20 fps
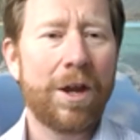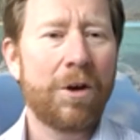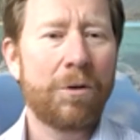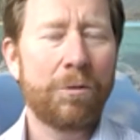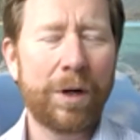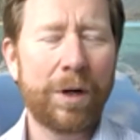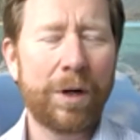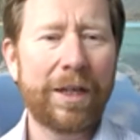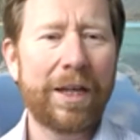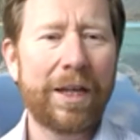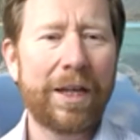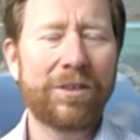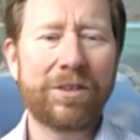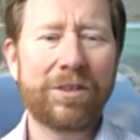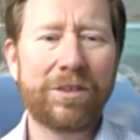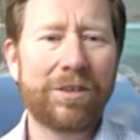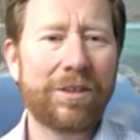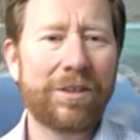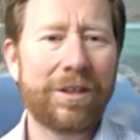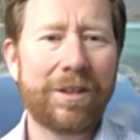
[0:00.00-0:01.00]
really,
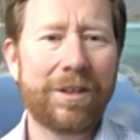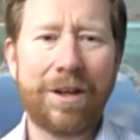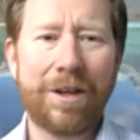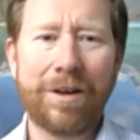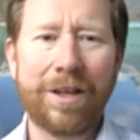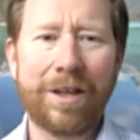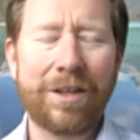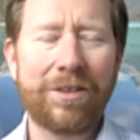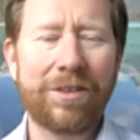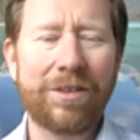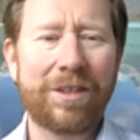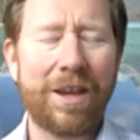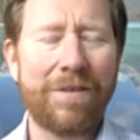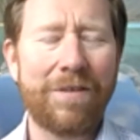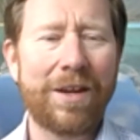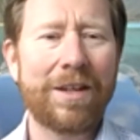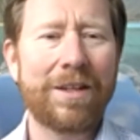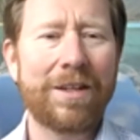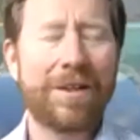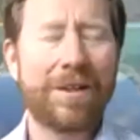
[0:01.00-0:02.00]
it's
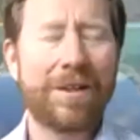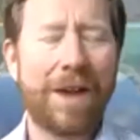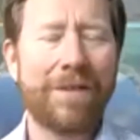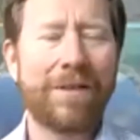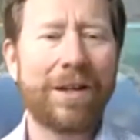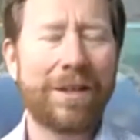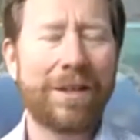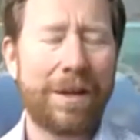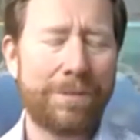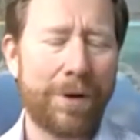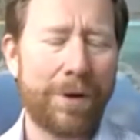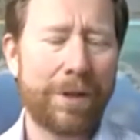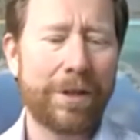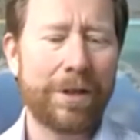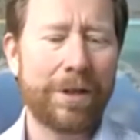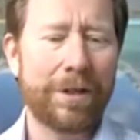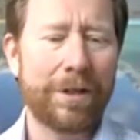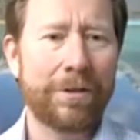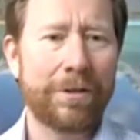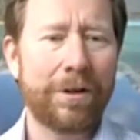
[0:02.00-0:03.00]
diving deep on
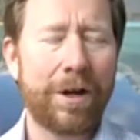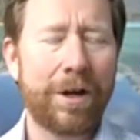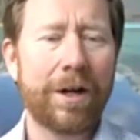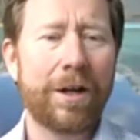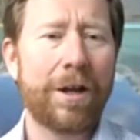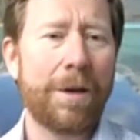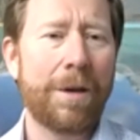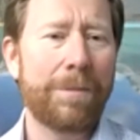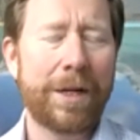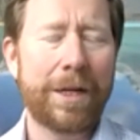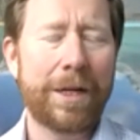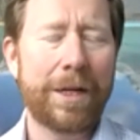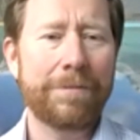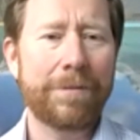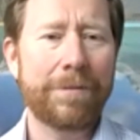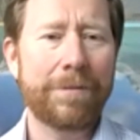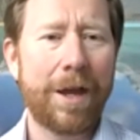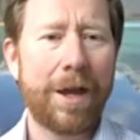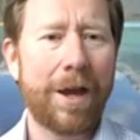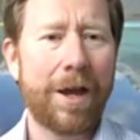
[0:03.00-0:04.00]
a company
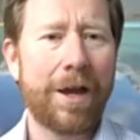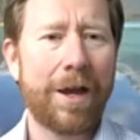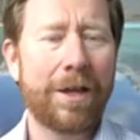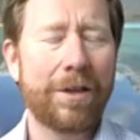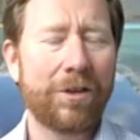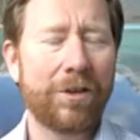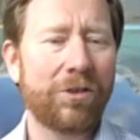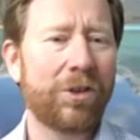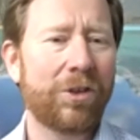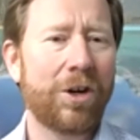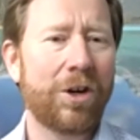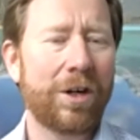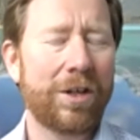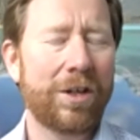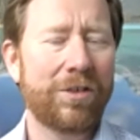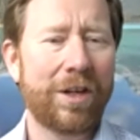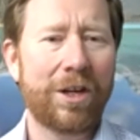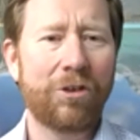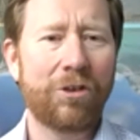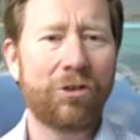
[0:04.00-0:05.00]
and the
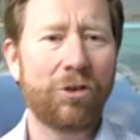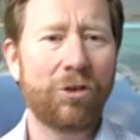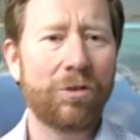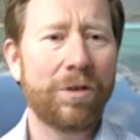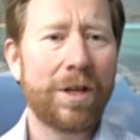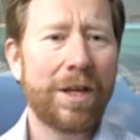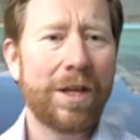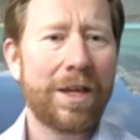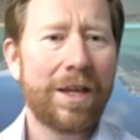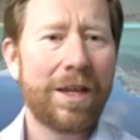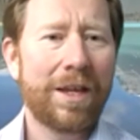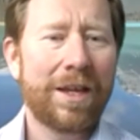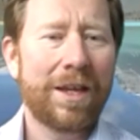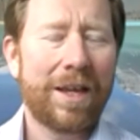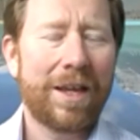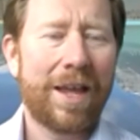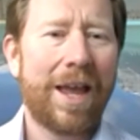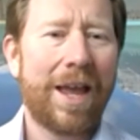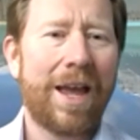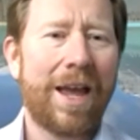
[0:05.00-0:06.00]
securities they issue,
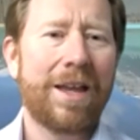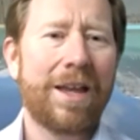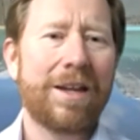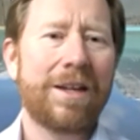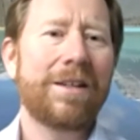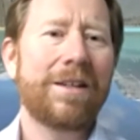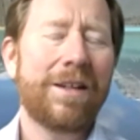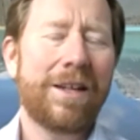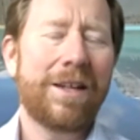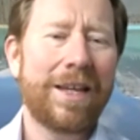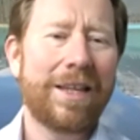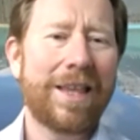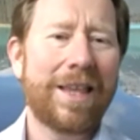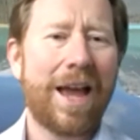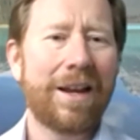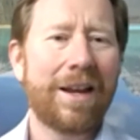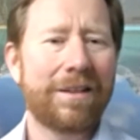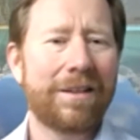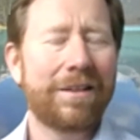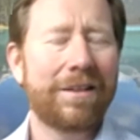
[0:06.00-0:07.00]
and I think
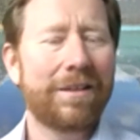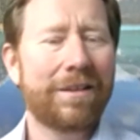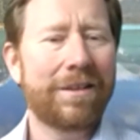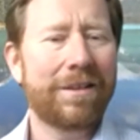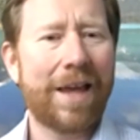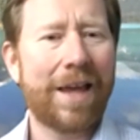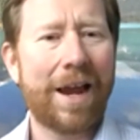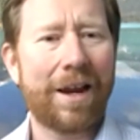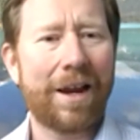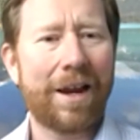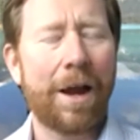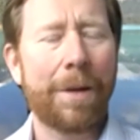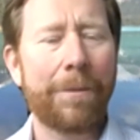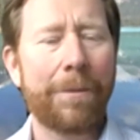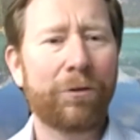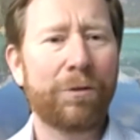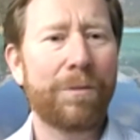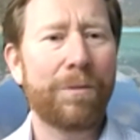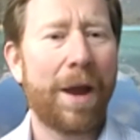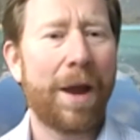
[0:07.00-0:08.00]
that
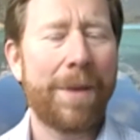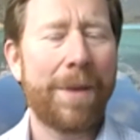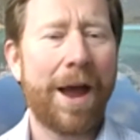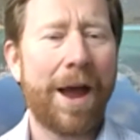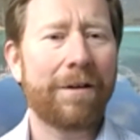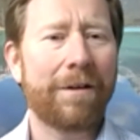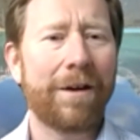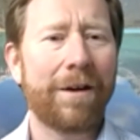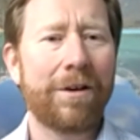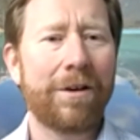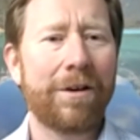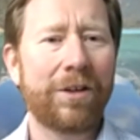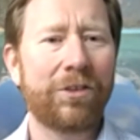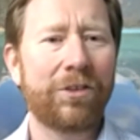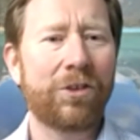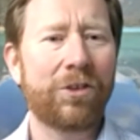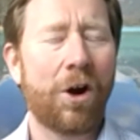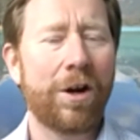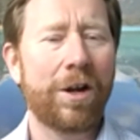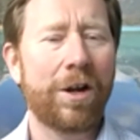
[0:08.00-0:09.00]
comes from my background. I
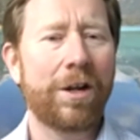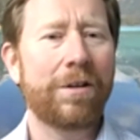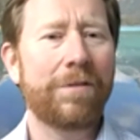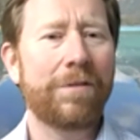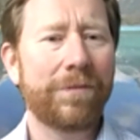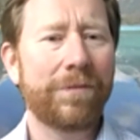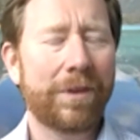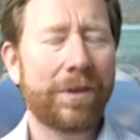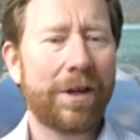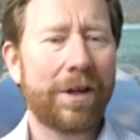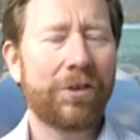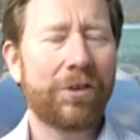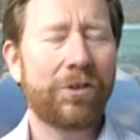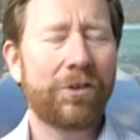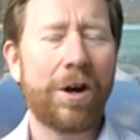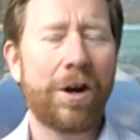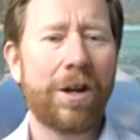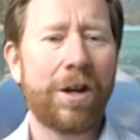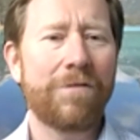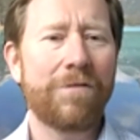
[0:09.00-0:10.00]
started
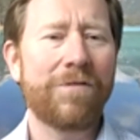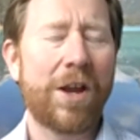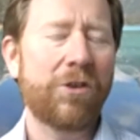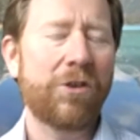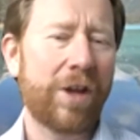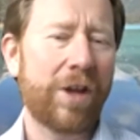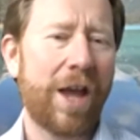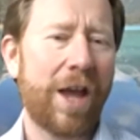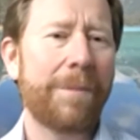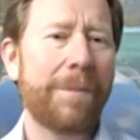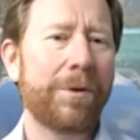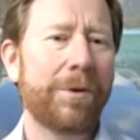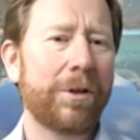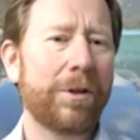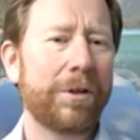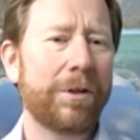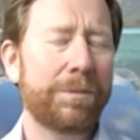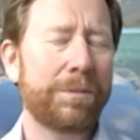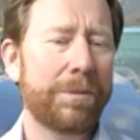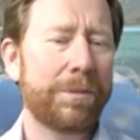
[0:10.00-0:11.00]
in venture
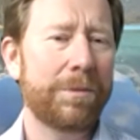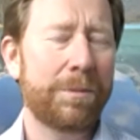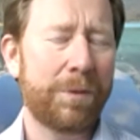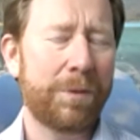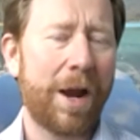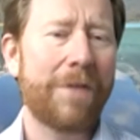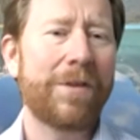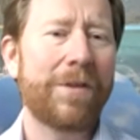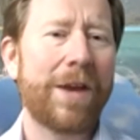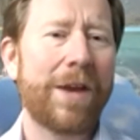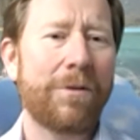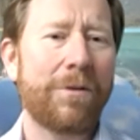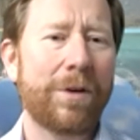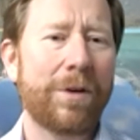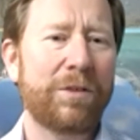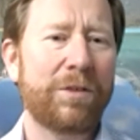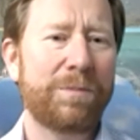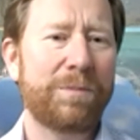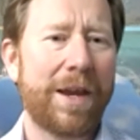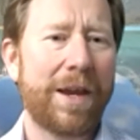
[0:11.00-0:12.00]
capital, the private
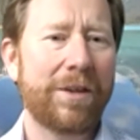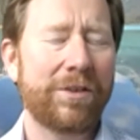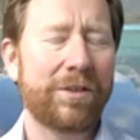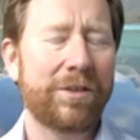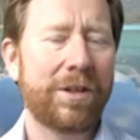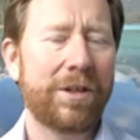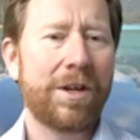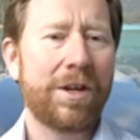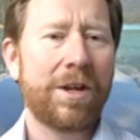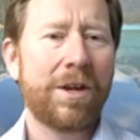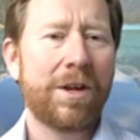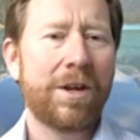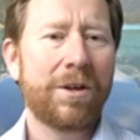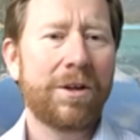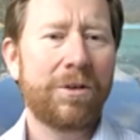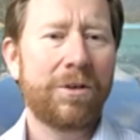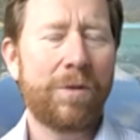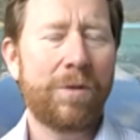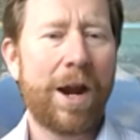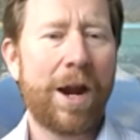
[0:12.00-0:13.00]
equity space,
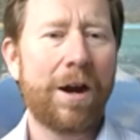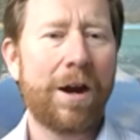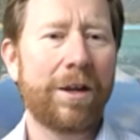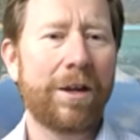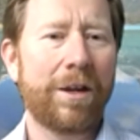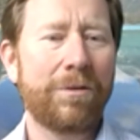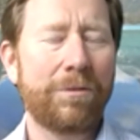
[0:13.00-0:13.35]
where